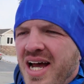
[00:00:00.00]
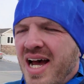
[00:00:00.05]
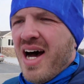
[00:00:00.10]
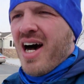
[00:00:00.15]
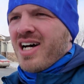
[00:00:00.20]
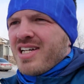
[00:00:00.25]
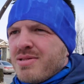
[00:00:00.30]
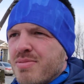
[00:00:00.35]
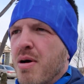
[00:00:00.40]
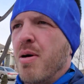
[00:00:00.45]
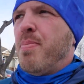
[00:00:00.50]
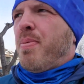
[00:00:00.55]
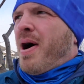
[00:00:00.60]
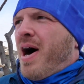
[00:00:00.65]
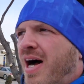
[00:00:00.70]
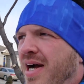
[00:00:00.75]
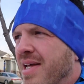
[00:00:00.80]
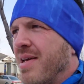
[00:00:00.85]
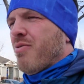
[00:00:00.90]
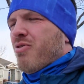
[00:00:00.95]
Osmo
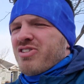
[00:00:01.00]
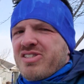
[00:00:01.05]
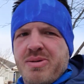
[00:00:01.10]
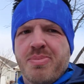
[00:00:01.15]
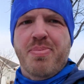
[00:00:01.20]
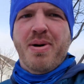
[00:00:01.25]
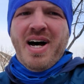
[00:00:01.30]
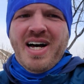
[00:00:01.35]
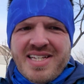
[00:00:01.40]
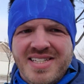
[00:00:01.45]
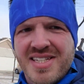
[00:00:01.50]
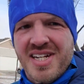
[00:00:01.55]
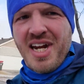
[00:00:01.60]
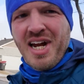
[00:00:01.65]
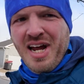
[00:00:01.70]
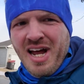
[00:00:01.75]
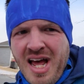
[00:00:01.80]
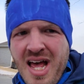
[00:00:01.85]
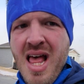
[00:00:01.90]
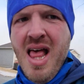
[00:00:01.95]
Pocket was a bust.
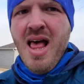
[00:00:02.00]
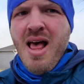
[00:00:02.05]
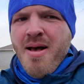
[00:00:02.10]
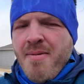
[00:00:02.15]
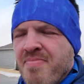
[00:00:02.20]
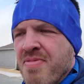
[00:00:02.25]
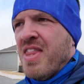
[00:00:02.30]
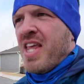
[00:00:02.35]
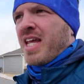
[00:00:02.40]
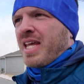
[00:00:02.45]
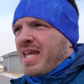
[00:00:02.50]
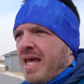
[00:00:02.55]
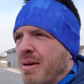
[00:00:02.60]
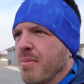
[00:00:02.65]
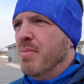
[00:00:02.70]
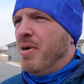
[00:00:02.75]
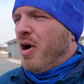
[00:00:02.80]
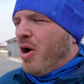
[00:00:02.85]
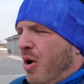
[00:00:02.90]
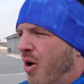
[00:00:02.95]
The
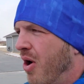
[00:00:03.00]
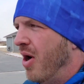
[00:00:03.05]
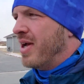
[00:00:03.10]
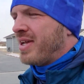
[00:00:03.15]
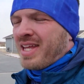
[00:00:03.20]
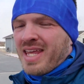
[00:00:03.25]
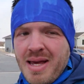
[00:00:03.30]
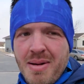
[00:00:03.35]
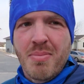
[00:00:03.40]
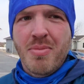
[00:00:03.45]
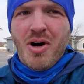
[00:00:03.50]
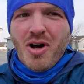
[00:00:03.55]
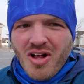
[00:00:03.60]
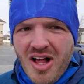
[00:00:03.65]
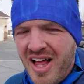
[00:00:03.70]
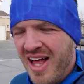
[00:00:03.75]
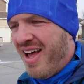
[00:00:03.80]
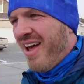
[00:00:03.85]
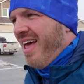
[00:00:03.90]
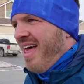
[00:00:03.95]
gimbal
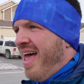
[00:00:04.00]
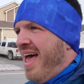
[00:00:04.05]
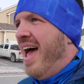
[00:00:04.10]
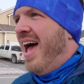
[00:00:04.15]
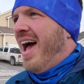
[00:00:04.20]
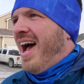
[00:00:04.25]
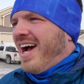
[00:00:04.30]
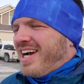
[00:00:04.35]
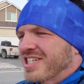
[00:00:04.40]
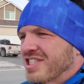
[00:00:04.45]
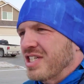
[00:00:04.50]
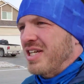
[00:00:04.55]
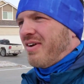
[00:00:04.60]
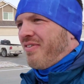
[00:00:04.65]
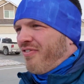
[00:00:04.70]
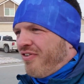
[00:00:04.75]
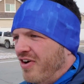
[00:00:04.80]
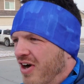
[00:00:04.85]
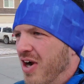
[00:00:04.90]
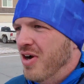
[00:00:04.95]
actually
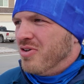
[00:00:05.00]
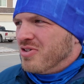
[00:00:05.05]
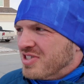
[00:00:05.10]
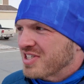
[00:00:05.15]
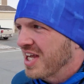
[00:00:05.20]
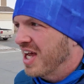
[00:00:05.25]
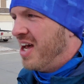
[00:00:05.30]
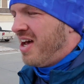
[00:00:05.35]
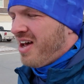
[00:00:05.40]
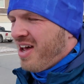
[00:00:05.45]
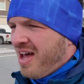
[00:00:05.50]
froze.